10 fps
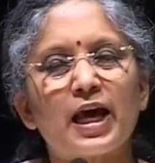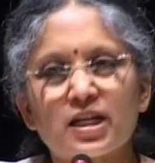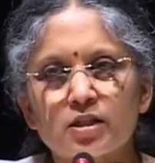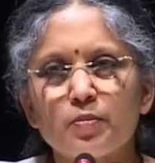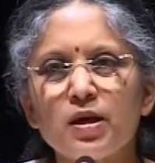
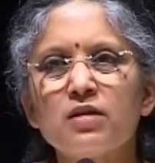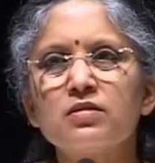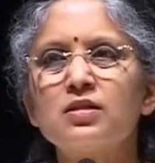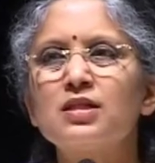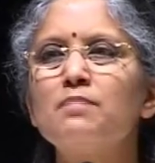
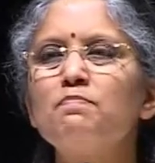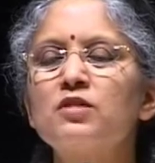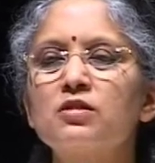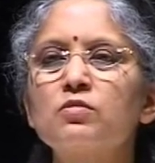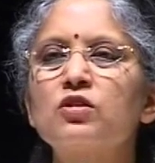experience
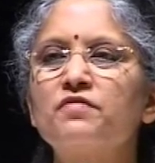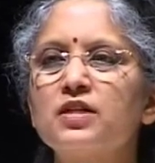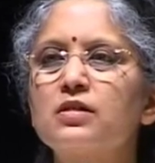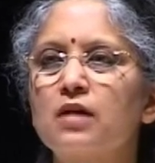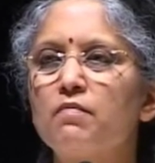symptoms
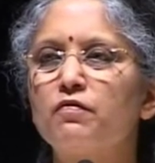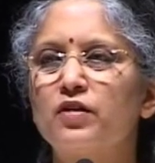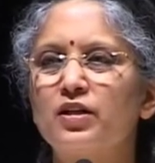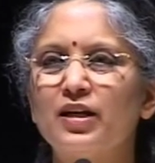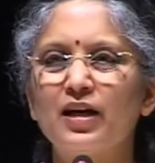of
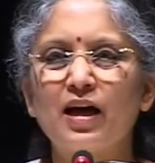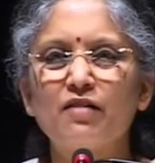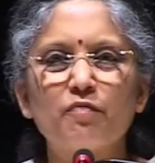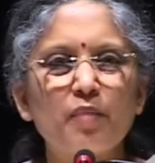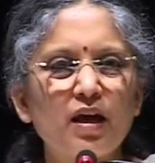discomfort. They
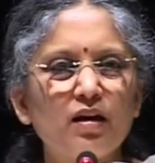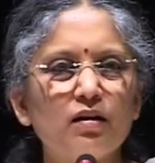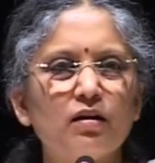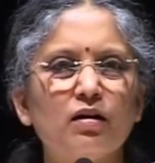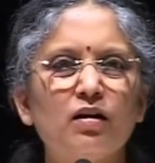have
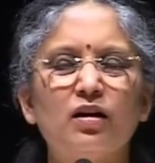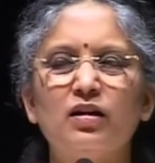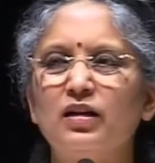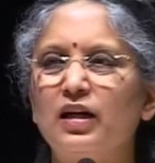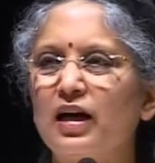pain here
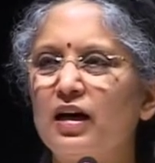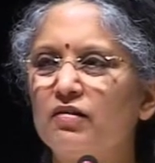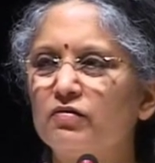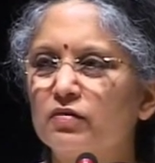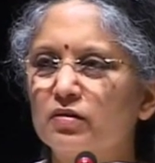and they
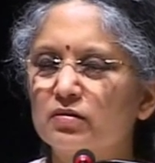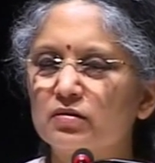have